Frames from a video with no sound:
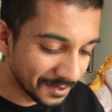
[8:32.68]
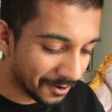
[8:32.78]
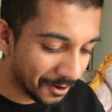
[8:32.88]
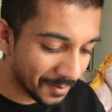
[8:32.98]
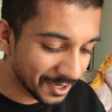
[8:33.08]

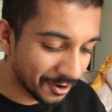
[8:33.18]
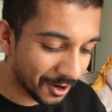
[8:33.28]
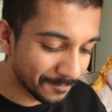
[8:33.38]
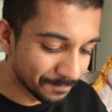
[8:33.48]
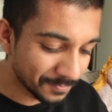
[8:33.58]
Oh my
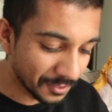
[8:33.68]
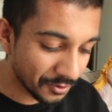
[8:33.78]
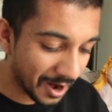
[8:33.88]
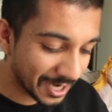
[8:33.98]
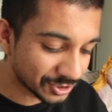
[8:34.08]
God,
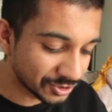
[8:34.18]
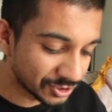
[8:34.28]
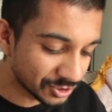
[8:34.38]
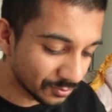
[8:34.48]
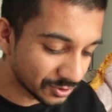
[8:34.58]
they're actually
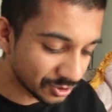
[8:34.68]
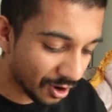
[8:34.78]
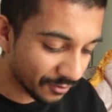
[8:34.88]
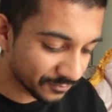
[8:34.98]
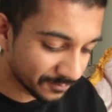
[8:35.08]
so
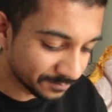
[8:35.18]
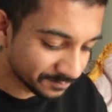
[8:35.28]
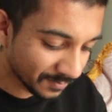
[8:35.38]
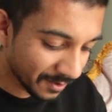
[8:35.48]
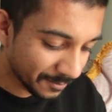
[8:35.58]
soft.
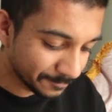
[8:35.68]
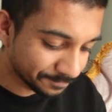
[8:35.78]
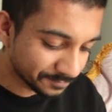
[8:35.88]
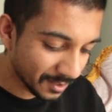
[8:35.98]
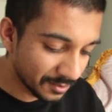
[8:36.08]

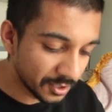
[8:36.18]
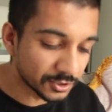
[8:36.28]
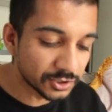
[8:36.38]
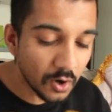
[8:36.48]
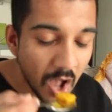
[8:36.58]
They're
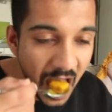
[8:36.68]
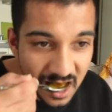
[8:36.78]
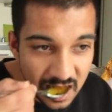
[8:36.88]
so,